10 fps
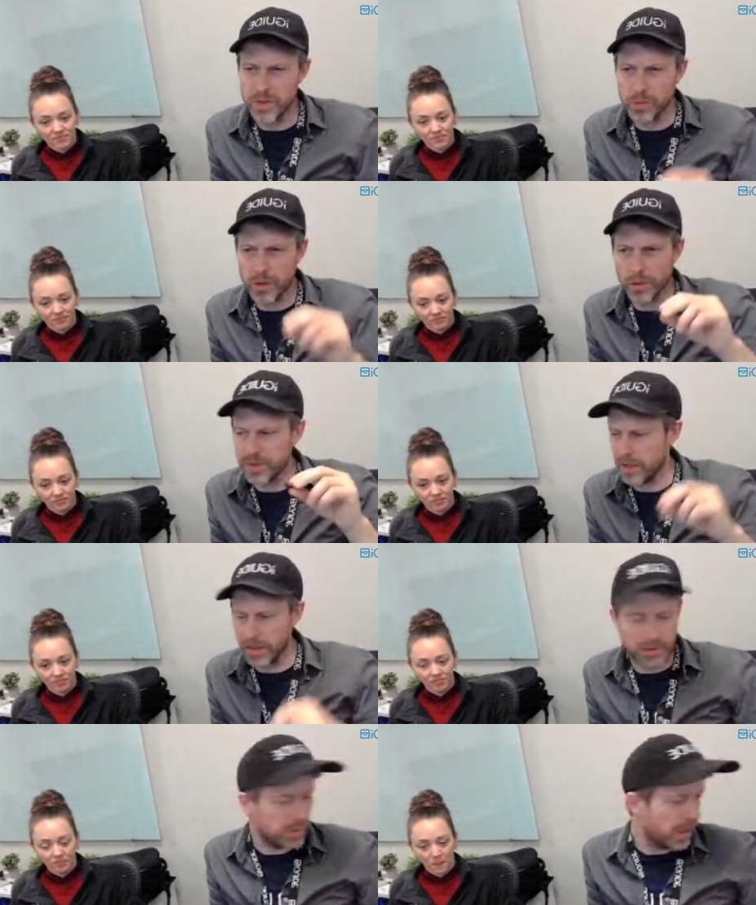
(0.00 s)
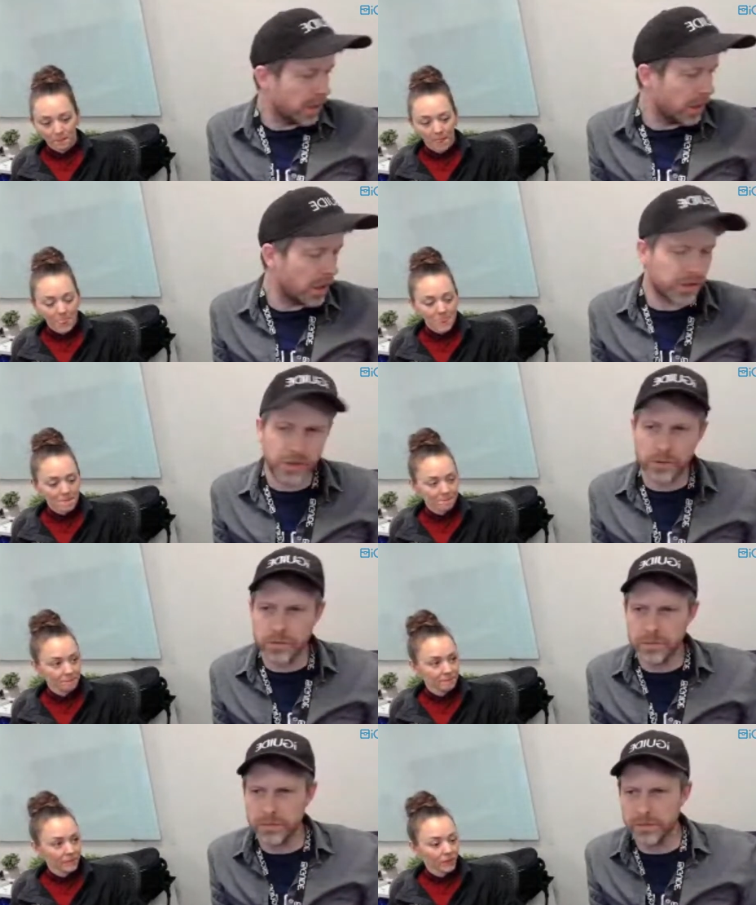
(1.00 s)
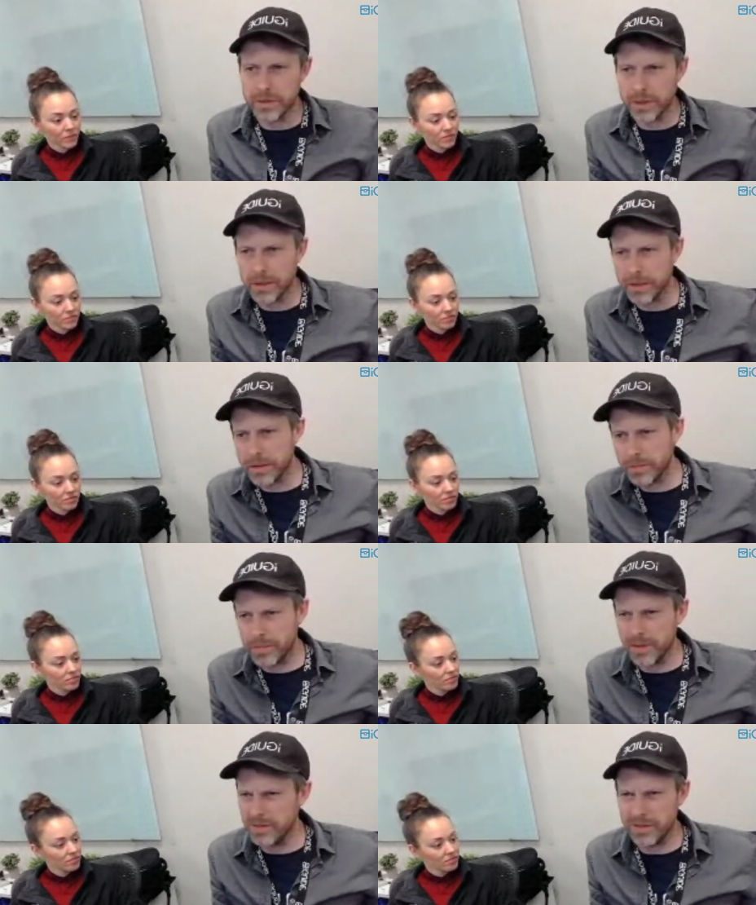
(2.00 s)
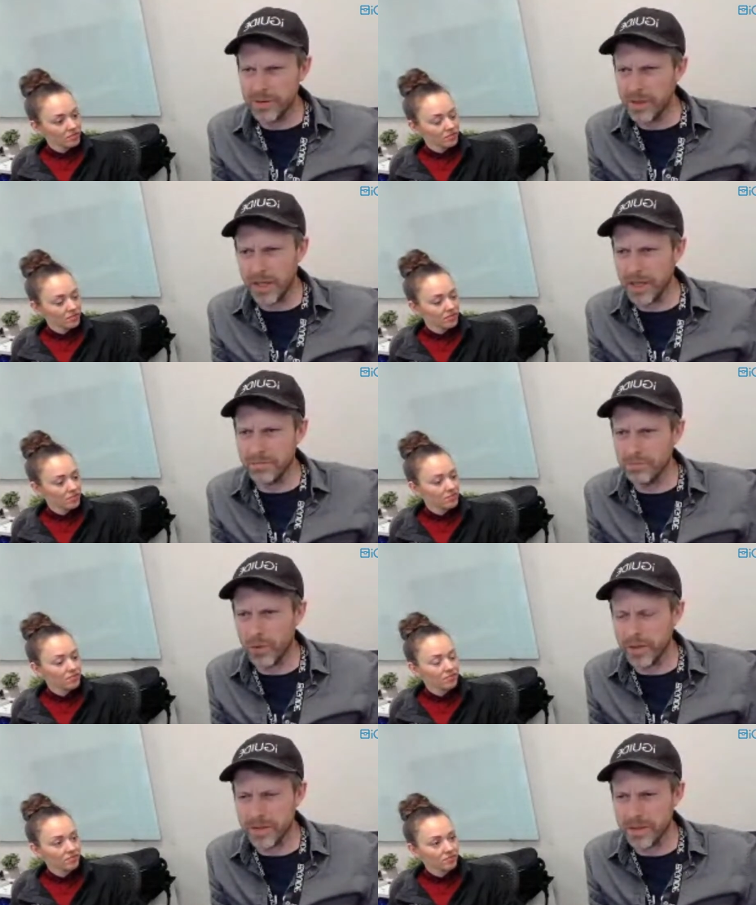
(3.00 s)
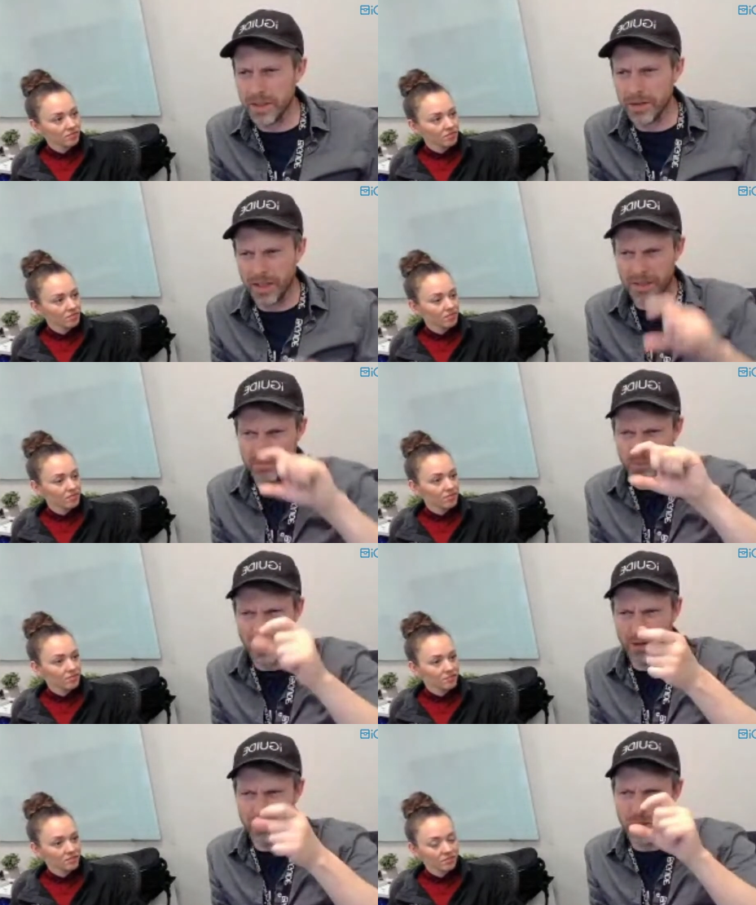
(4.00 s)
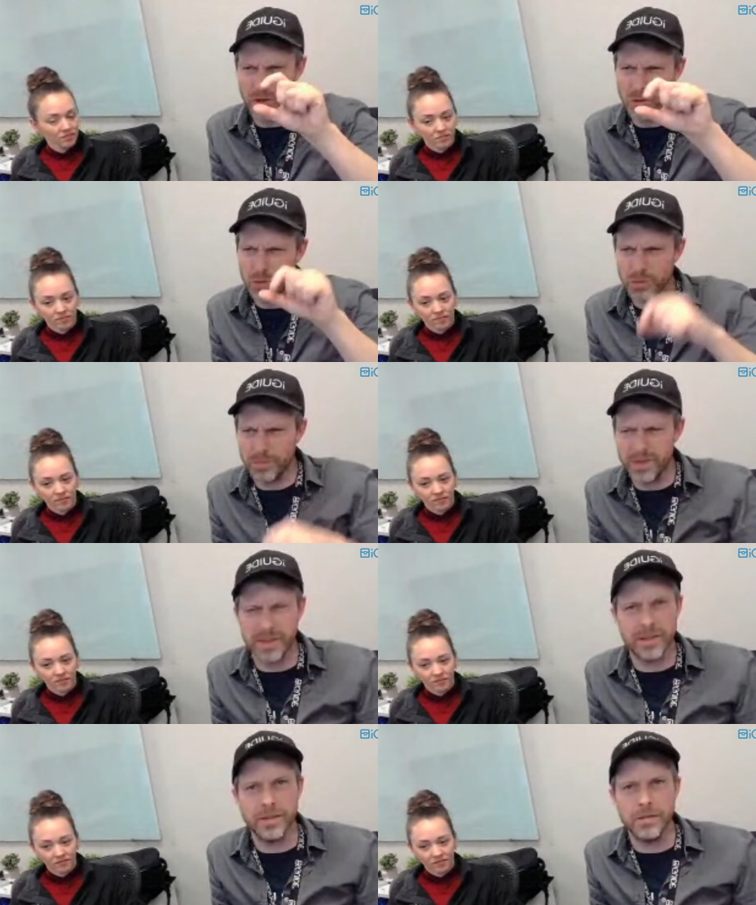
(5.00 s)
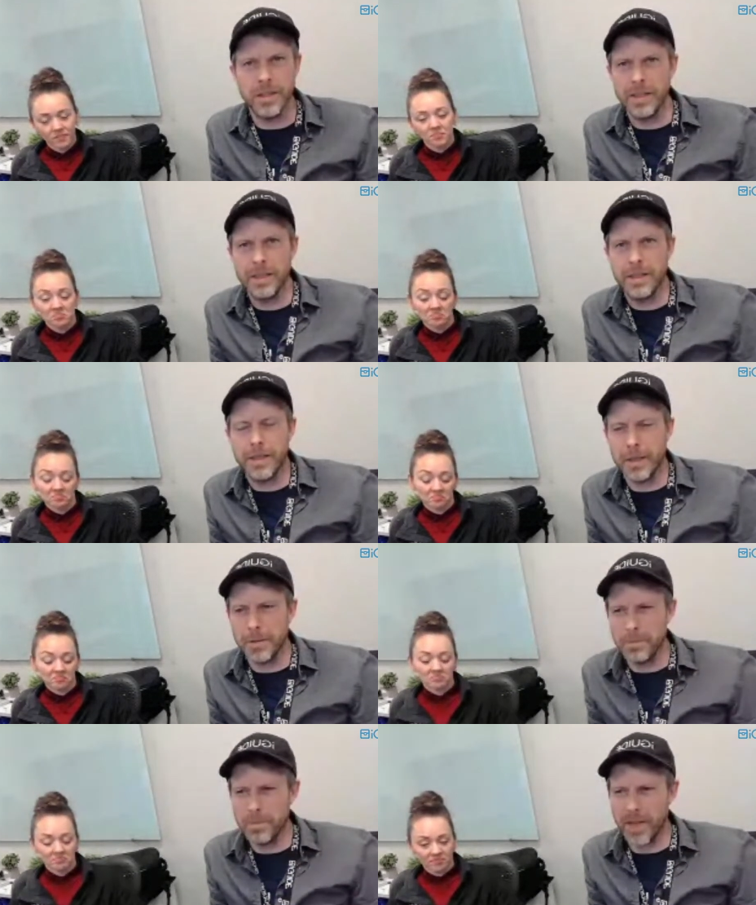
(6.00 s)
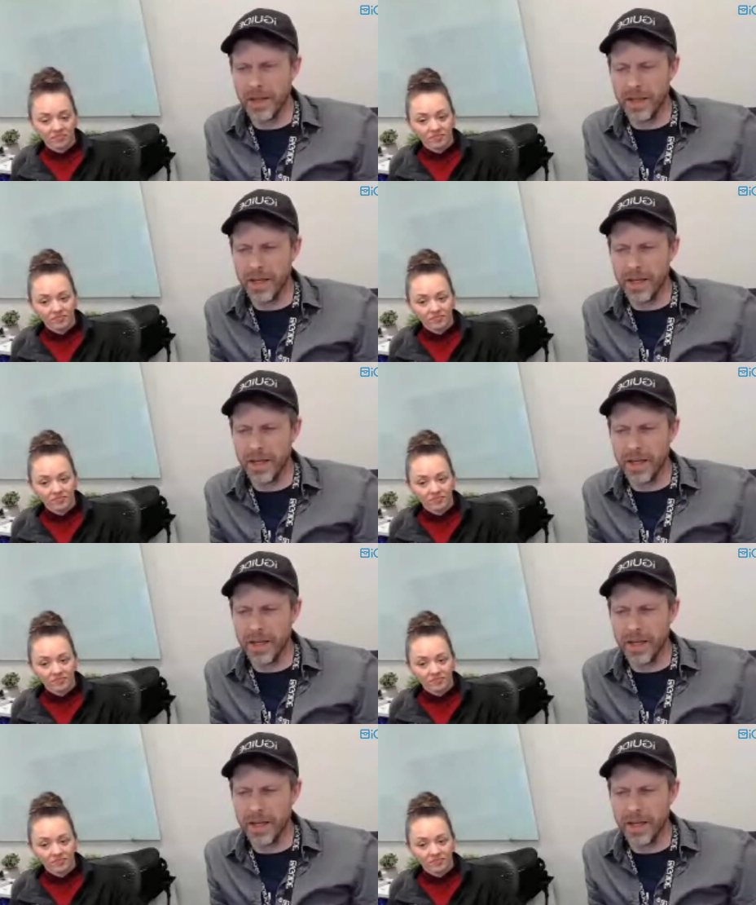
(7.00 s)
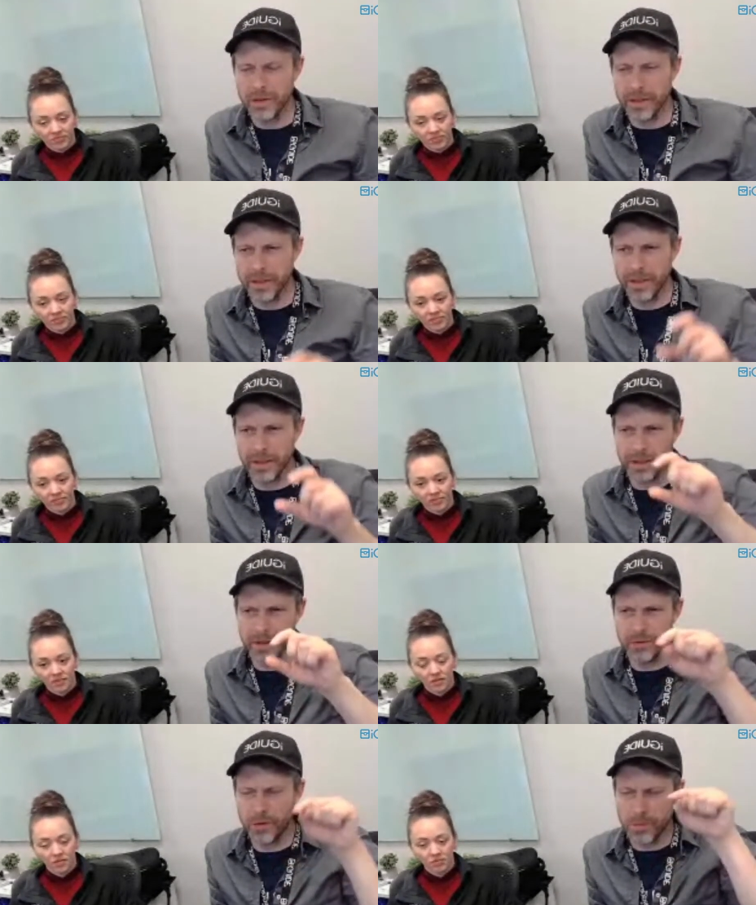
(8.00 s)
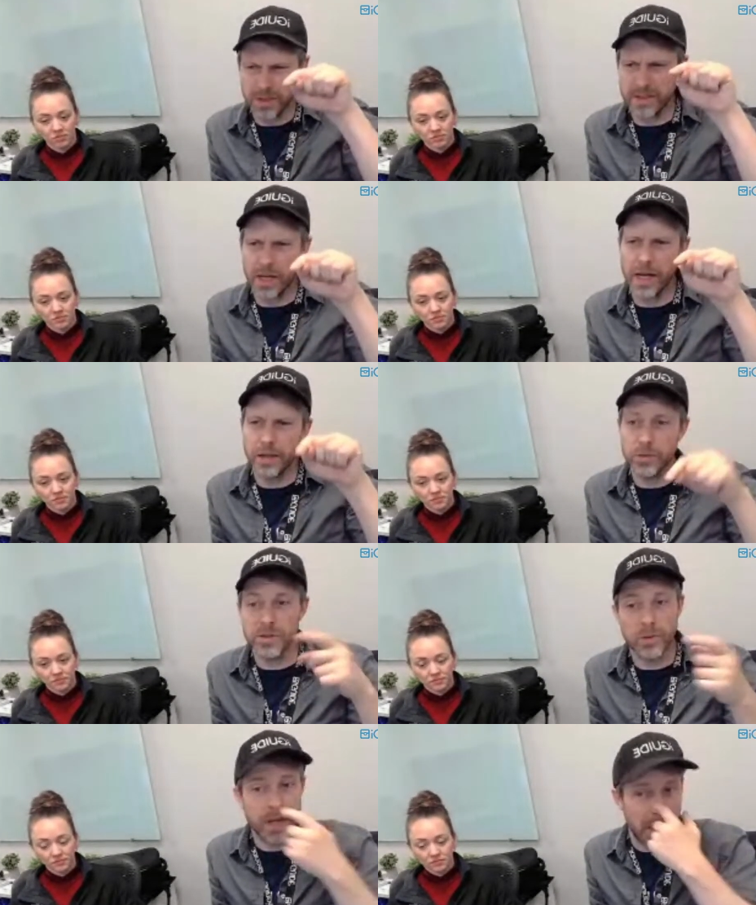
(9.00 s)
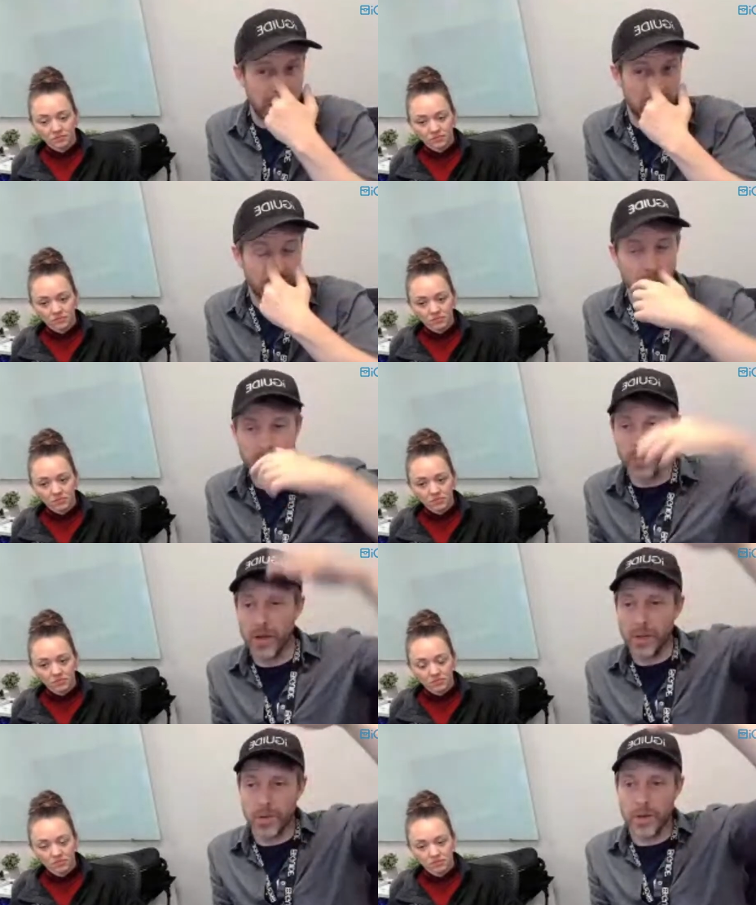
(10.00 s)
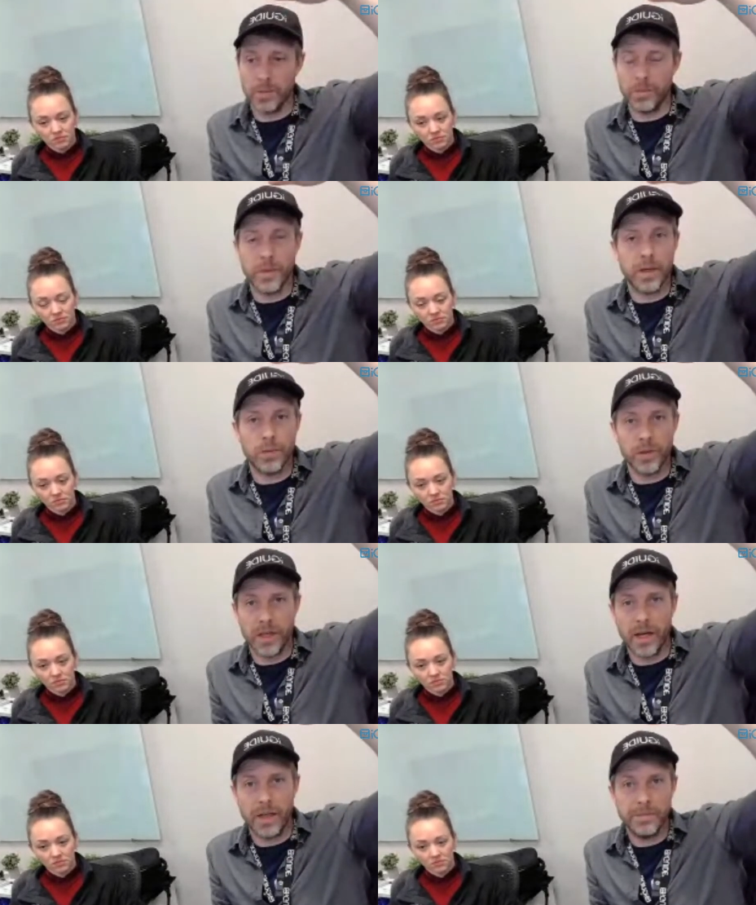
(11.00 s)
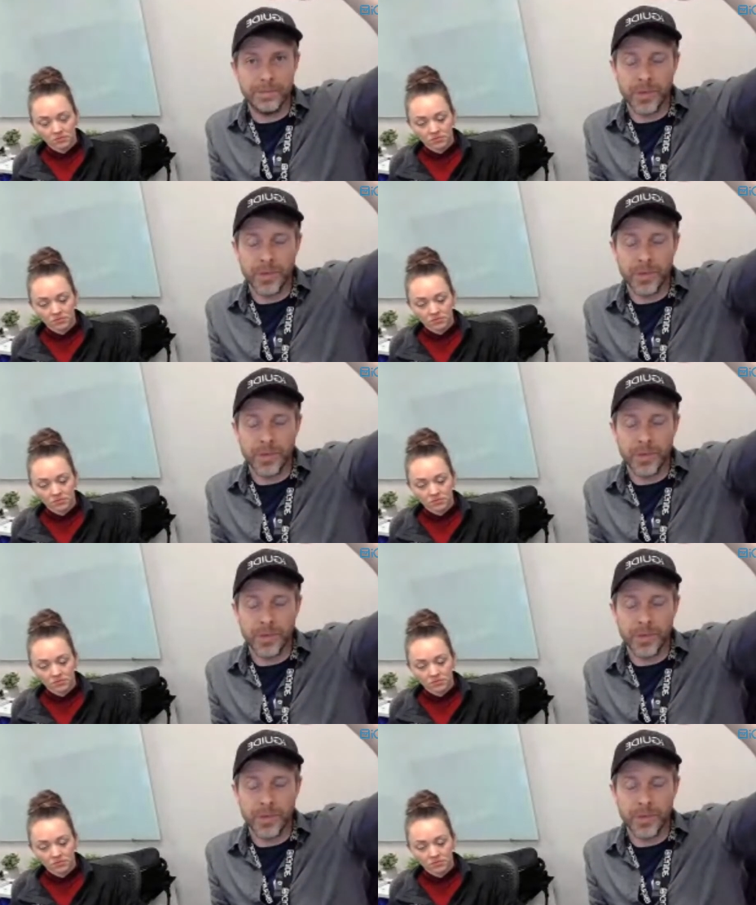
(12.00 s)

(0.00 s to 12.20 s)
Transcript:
Speaker 1: this one goes in a like a hot shoe, uh, but you can get ones that are like weird cubes and um, that allow you to level uh, from the side, which is quite handy if you have your camera up uh, really high.